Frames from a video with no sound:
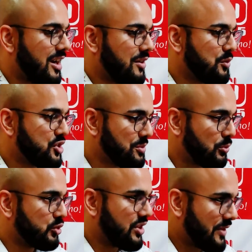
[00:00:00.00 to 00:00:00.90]
Which she
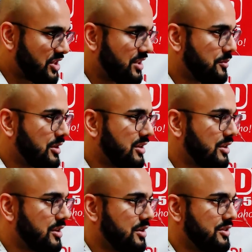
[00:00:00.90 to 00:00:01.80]
posted, where she
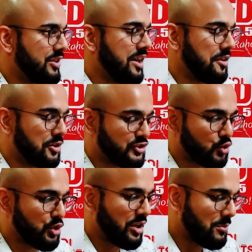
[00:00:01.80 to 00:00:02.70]
narrated her
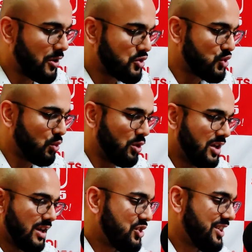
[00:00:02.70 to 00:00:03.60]
story about you.
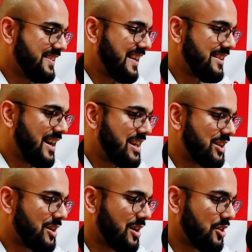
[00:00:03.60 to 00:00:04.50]
She said
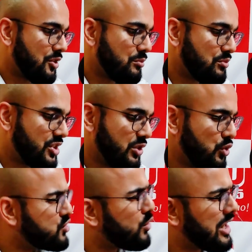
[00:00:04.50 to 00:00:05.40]
that she
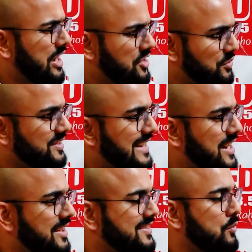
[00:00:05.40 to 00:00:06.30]
was worried, she was
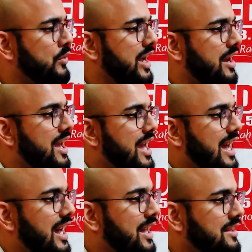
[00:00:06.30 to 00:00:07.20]
standing somewhere,
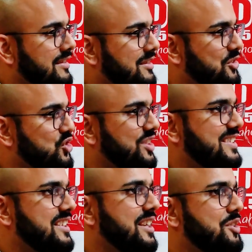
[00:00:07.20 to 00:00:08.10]
and she
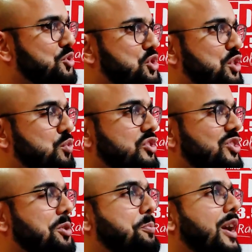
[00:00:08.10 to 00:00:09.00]
said that she was
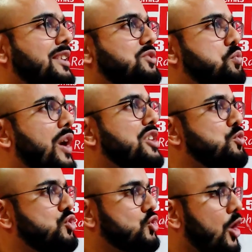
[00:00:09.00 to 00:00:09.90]
surprised why
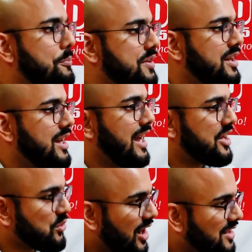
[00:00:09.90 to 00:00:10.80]
you stopped
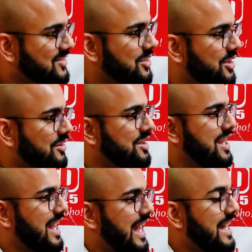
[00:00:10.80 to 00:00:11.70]
and you asked her.
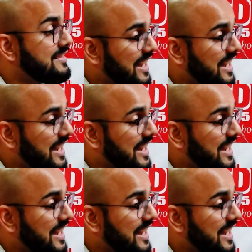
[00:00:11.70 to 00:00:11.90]
And